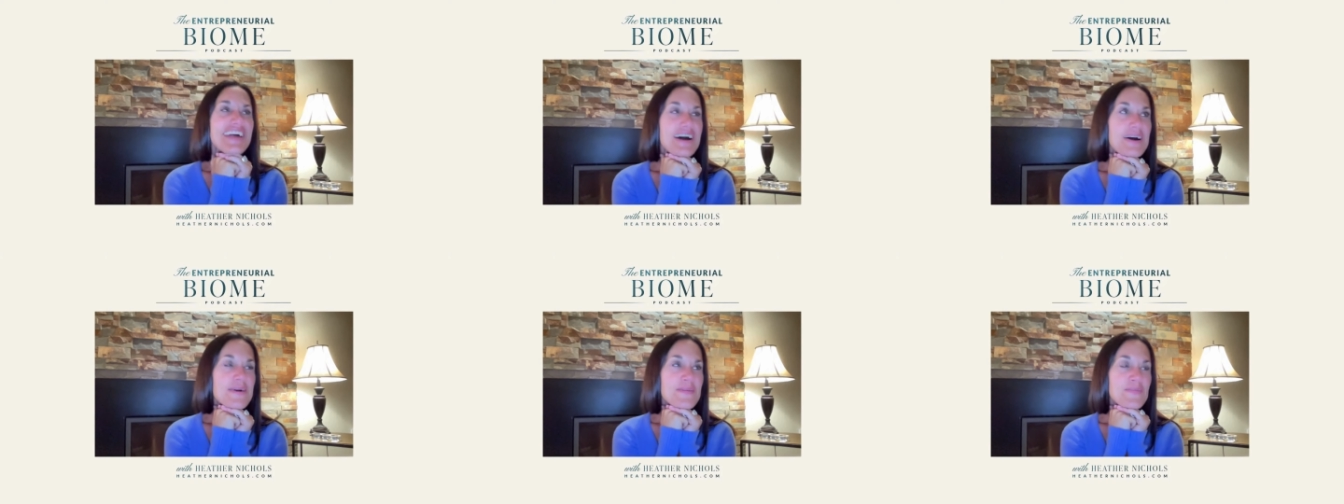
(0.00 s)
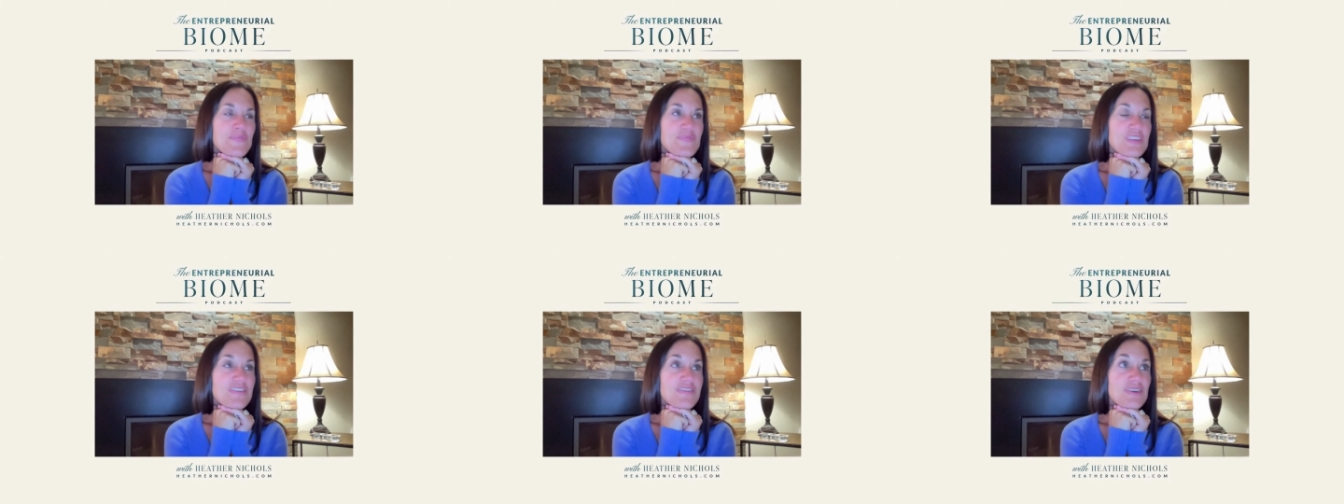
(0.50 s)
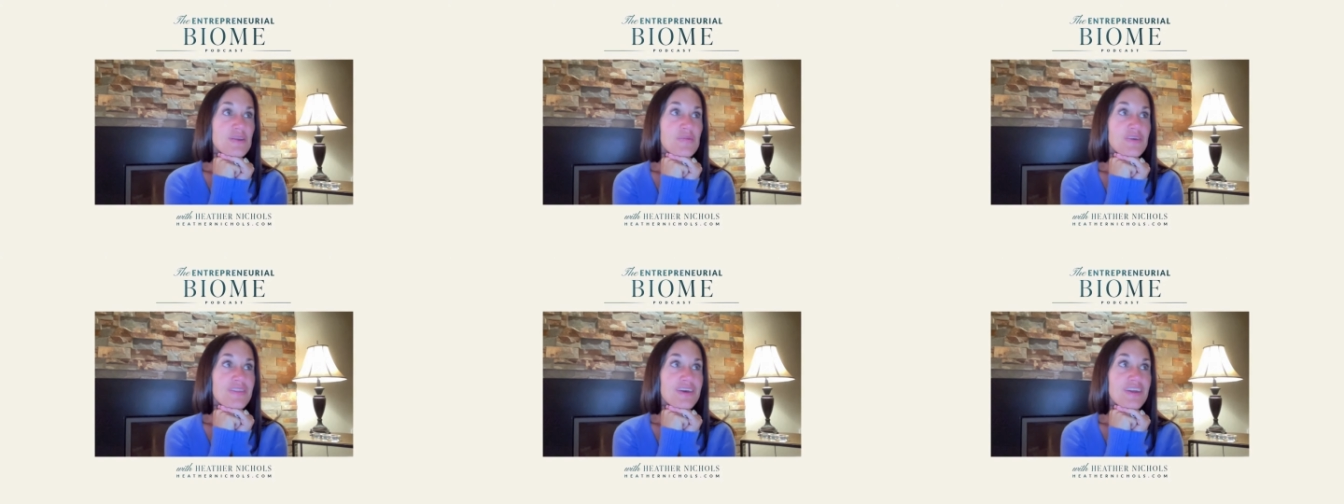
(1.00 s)
um, instead of
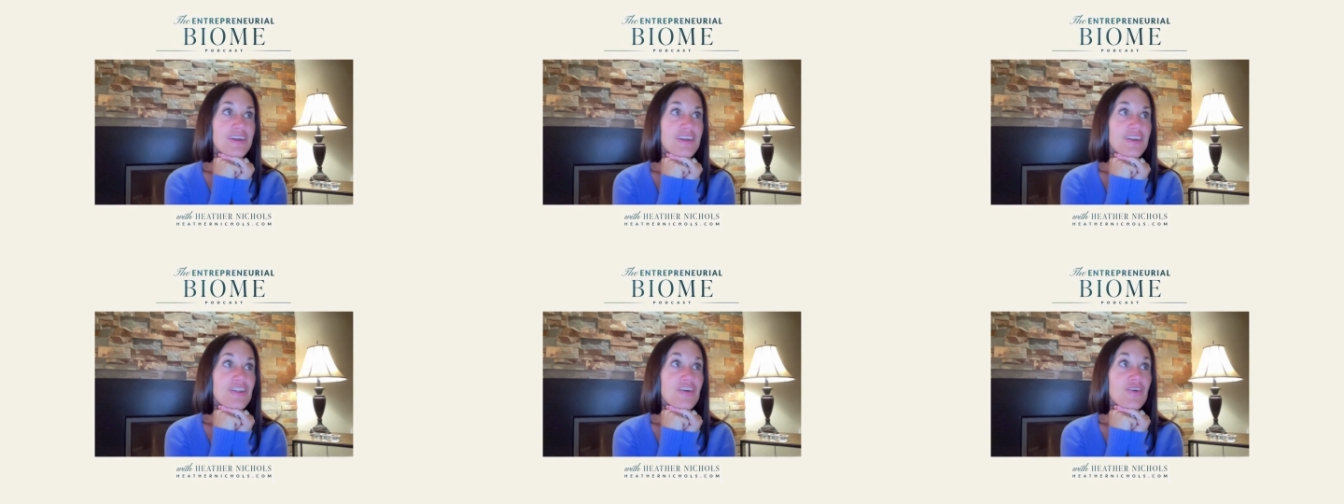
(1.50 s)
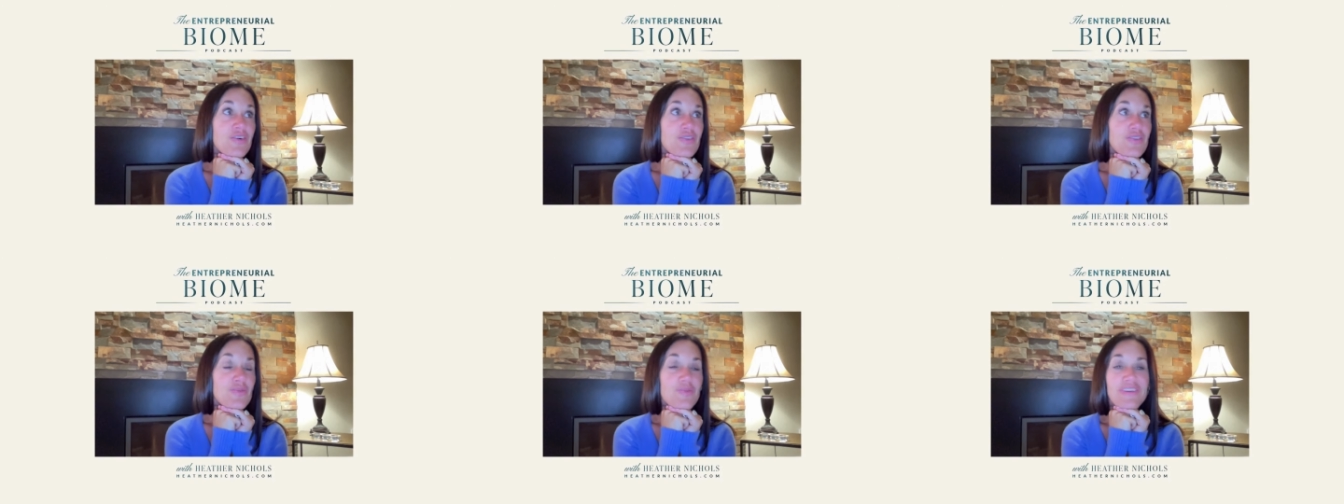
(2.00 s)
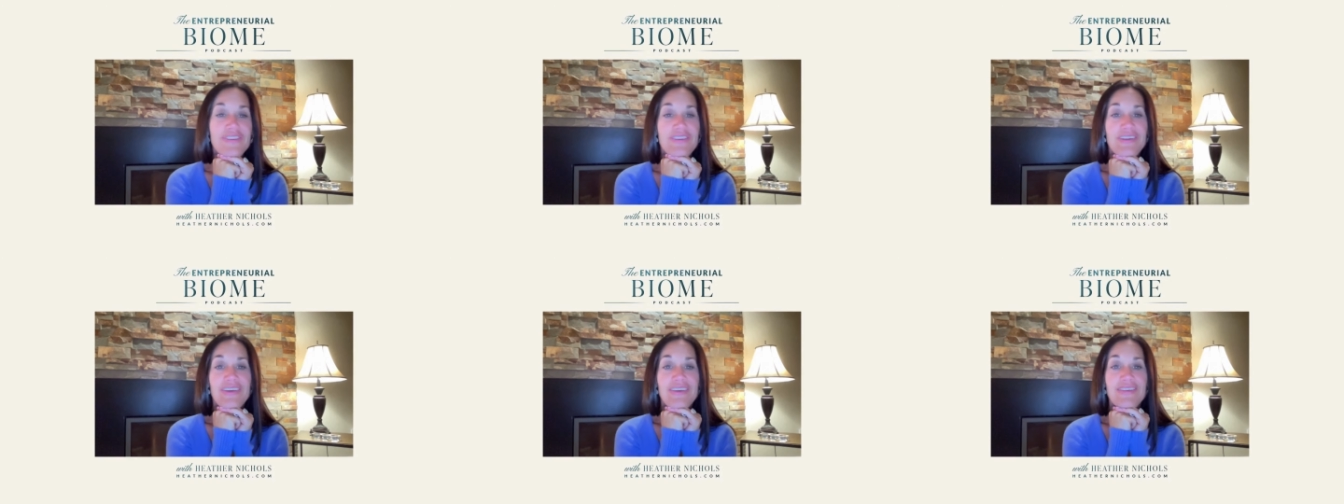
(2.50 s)
being like, no, the
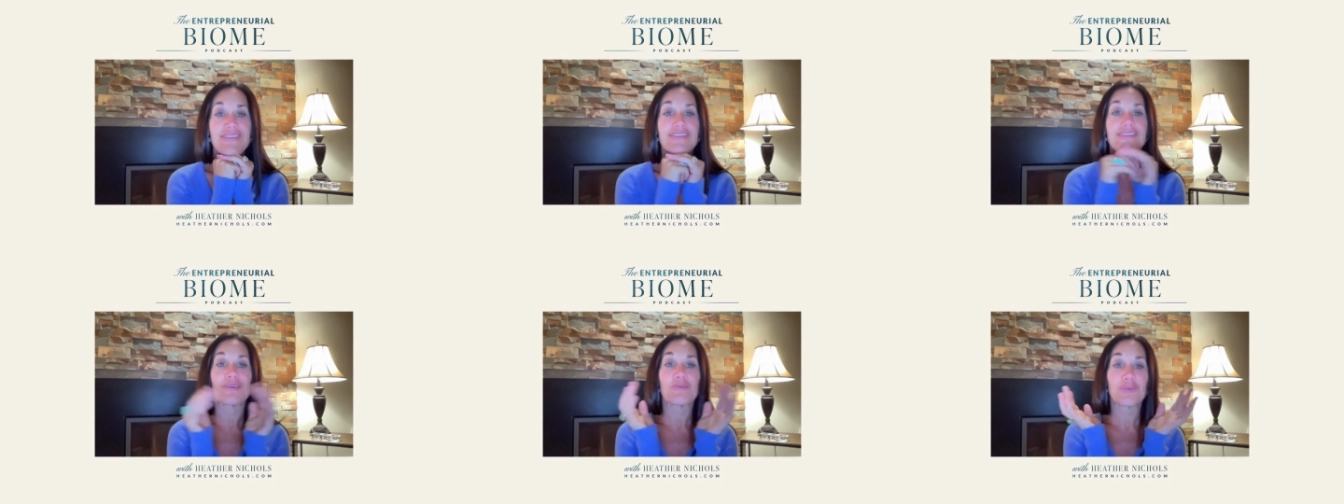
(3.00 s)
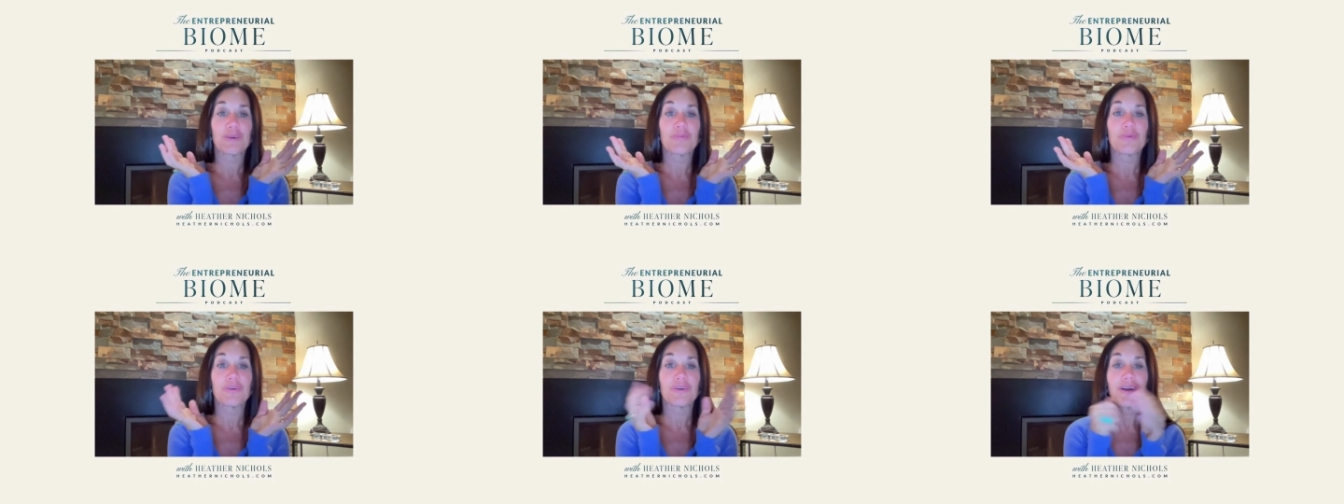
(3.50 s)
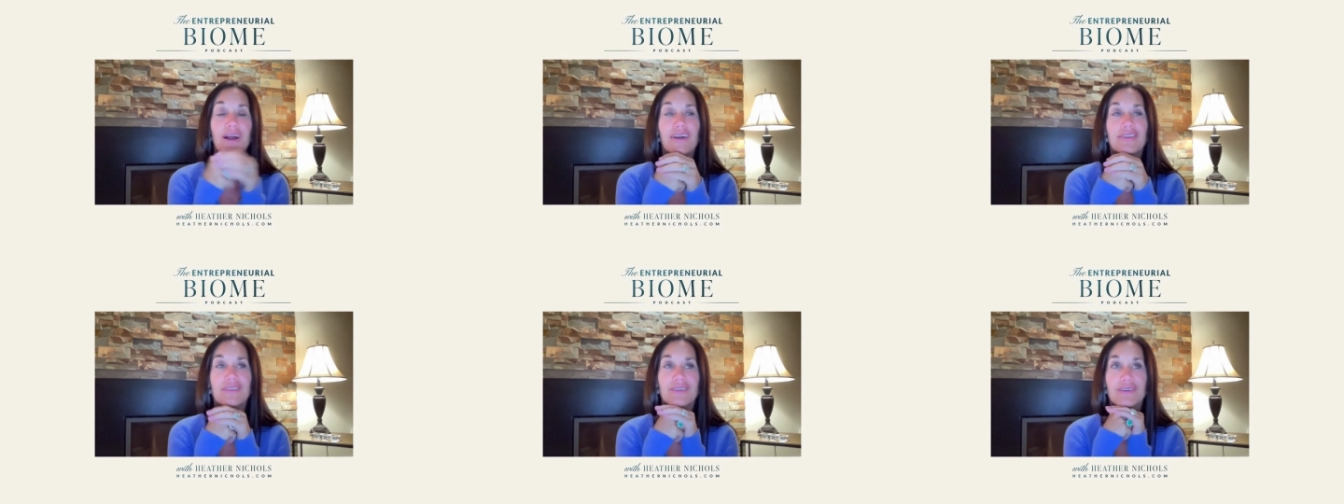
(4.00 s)
reason is, is that people are
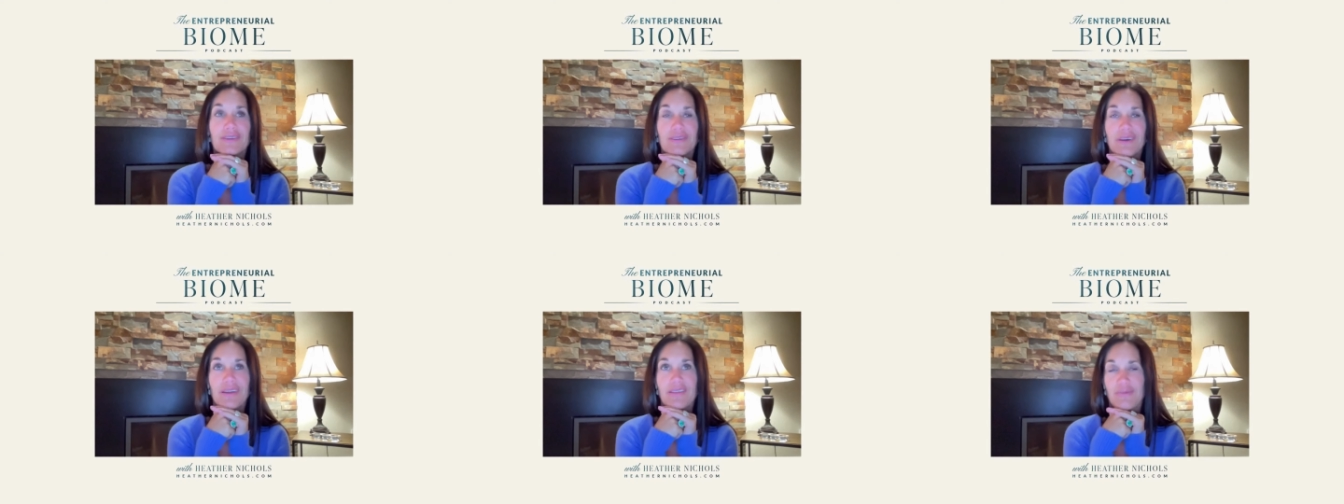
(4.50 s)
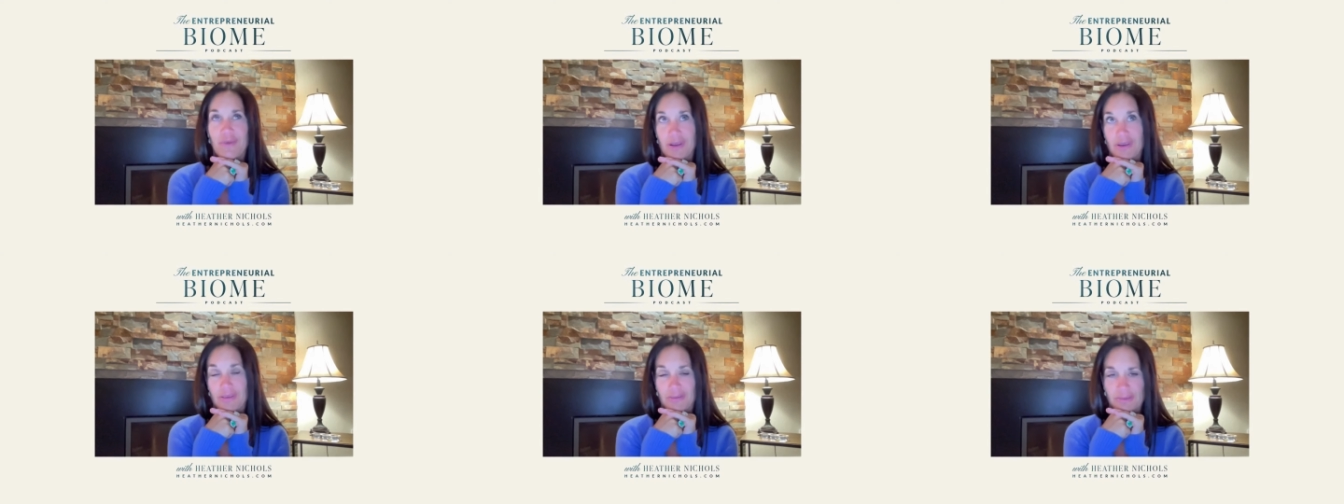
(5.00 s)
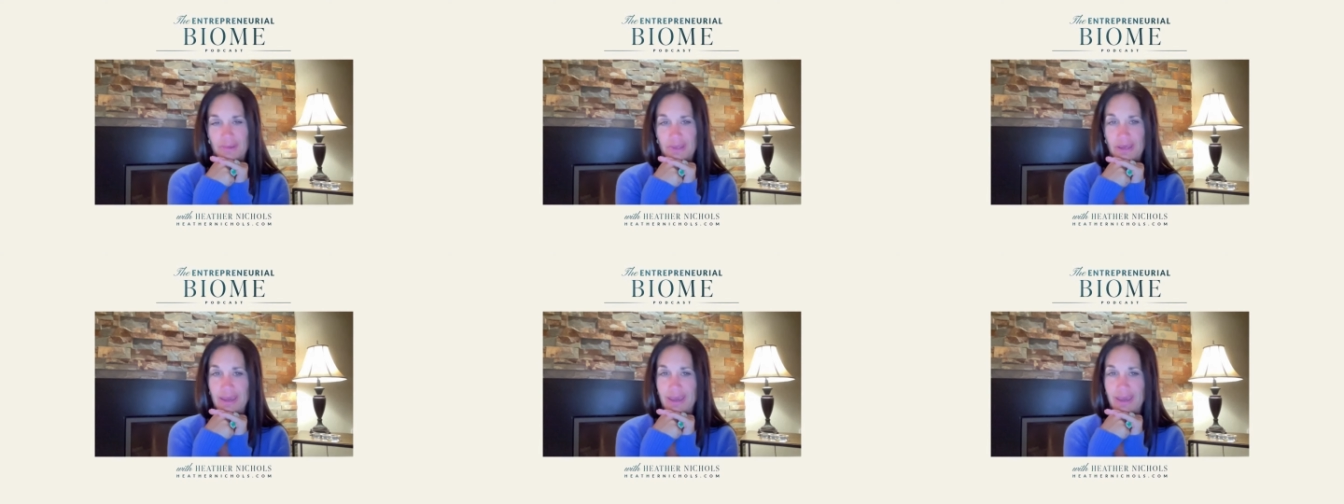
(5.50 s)
actually not smart. And I